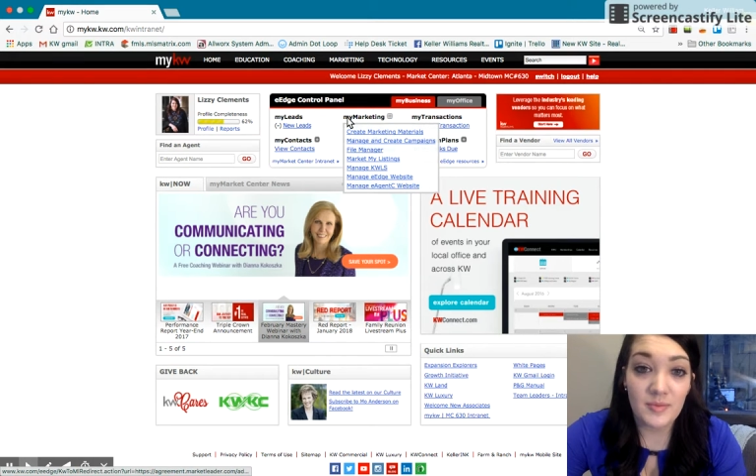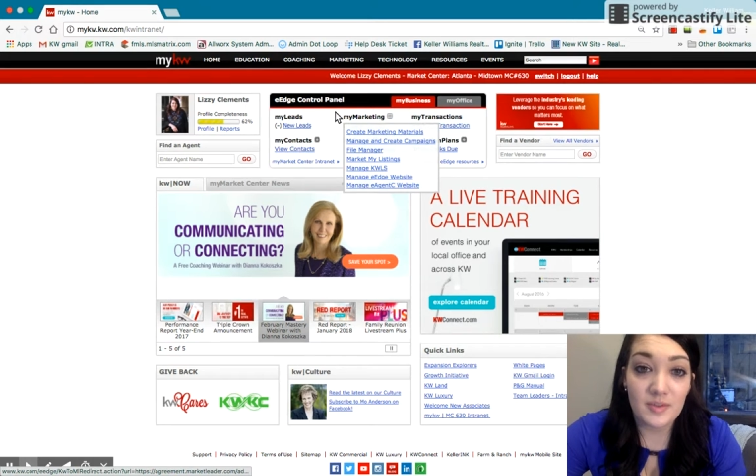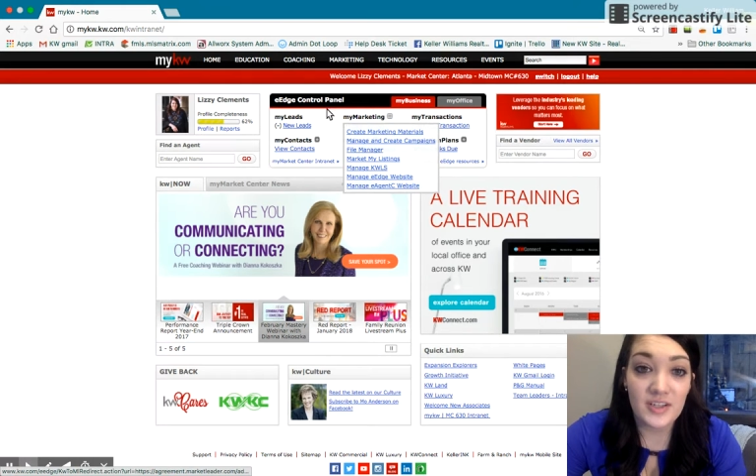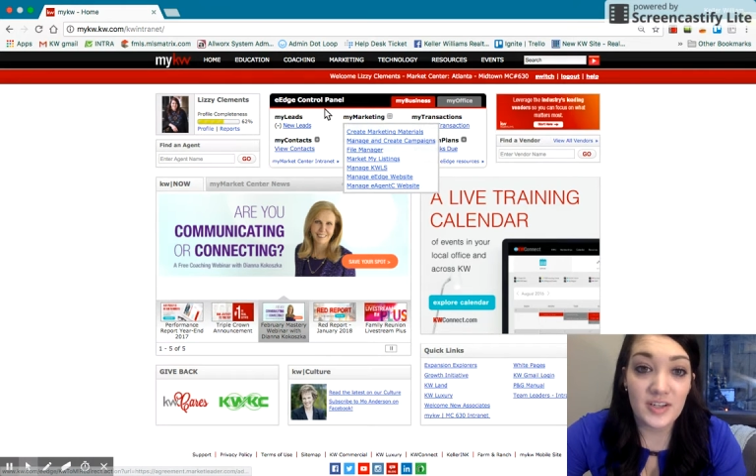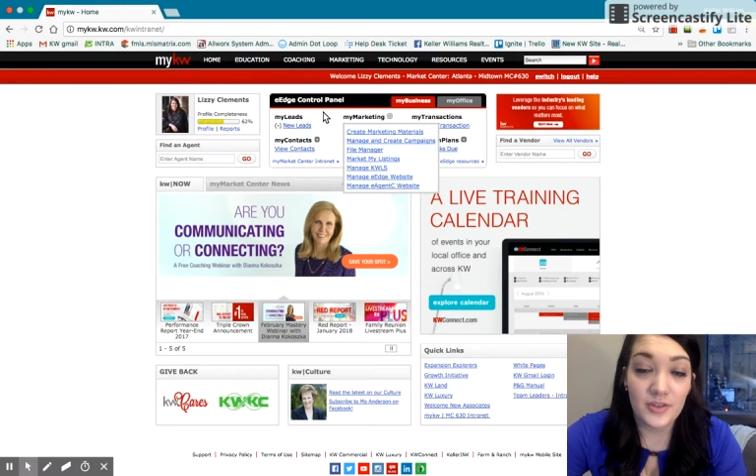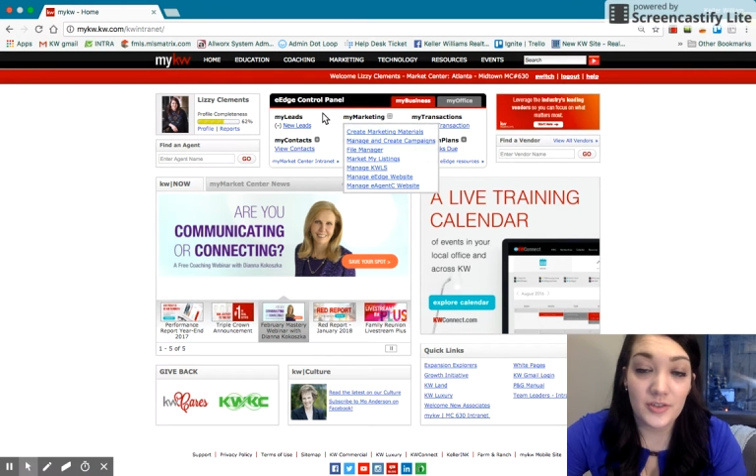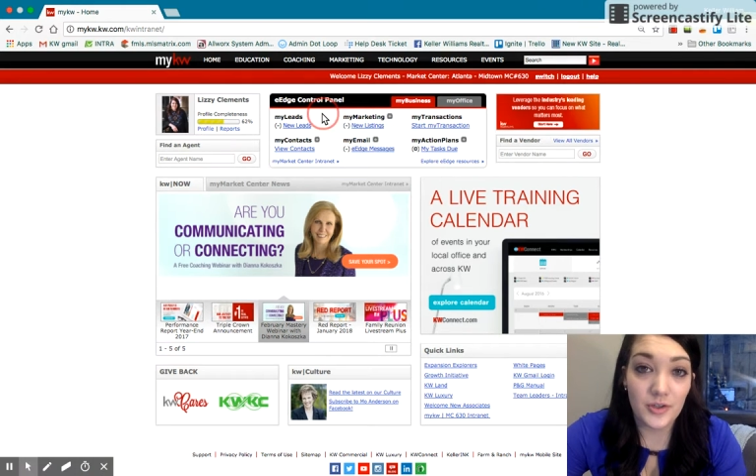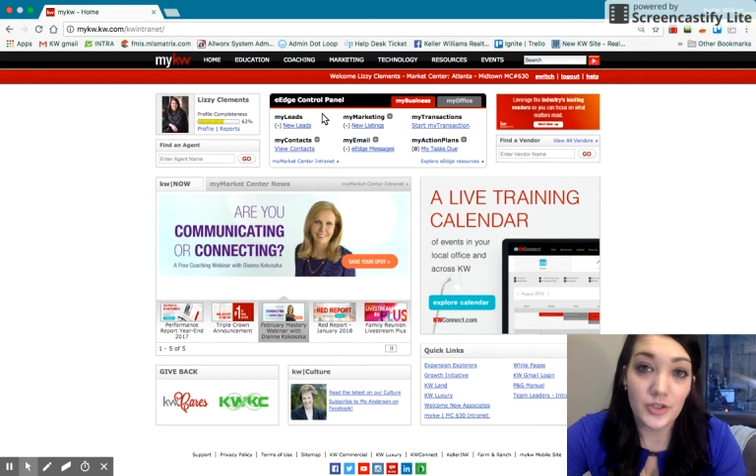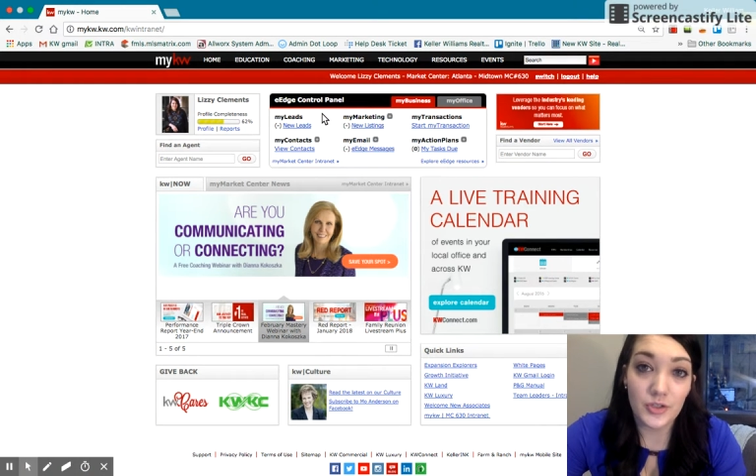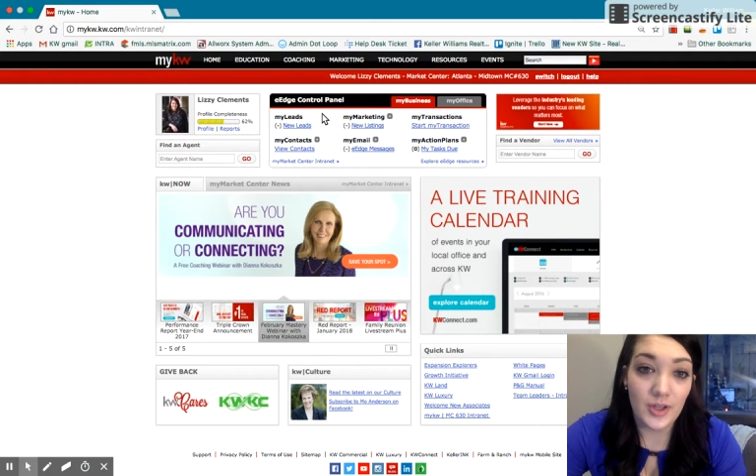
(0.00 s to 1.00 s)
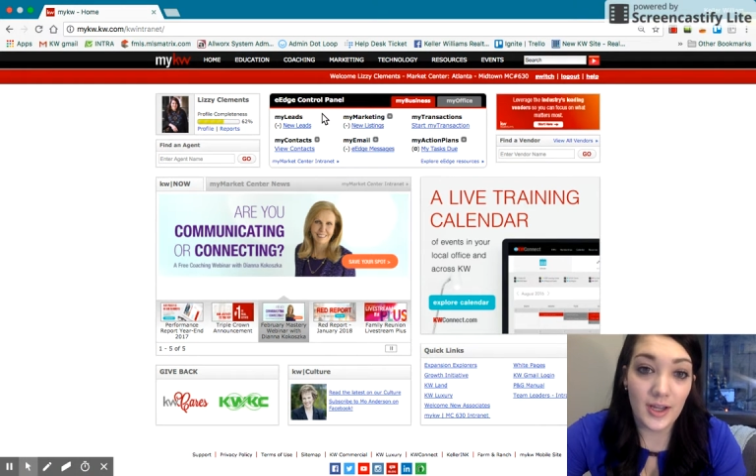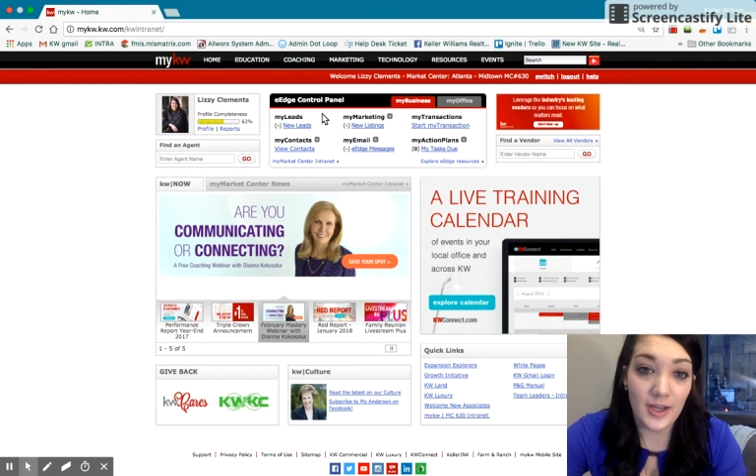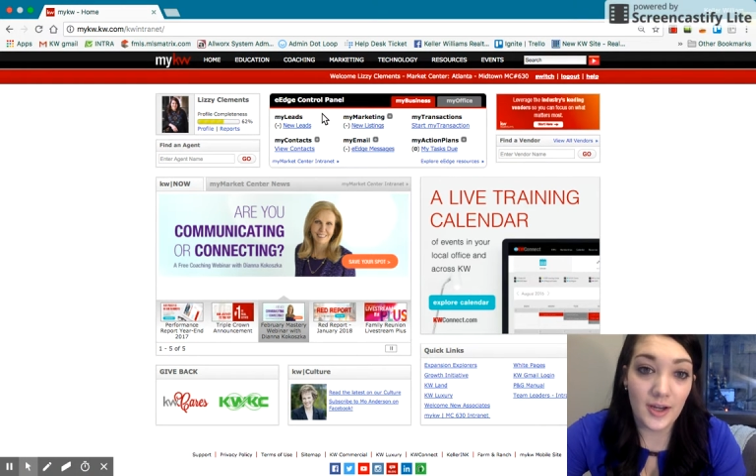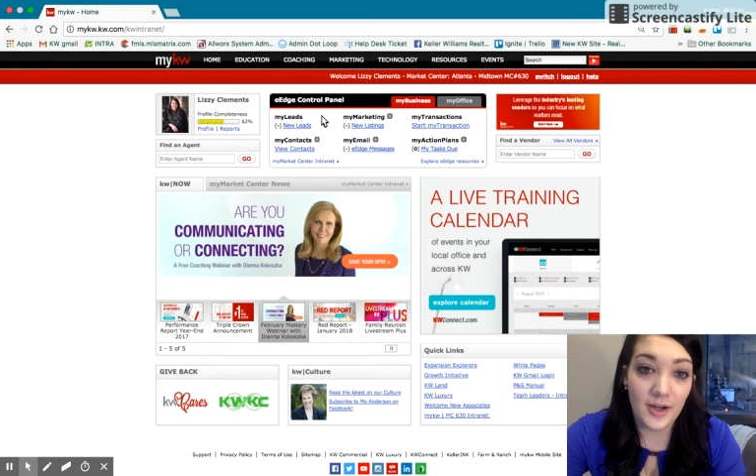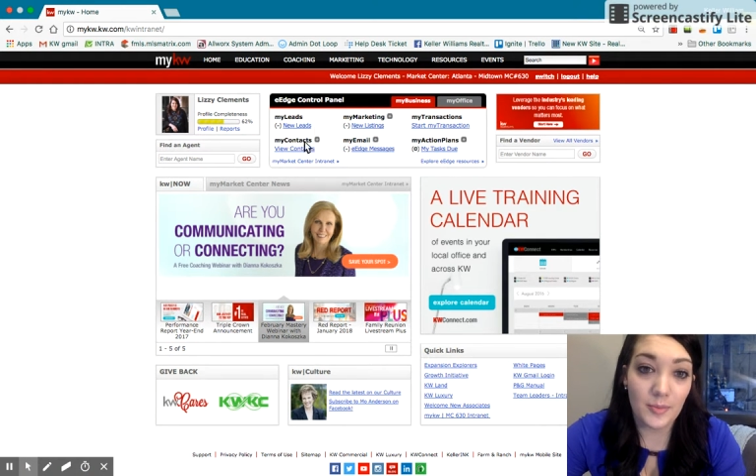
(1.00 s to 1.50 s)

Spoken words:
materials, you can do that here,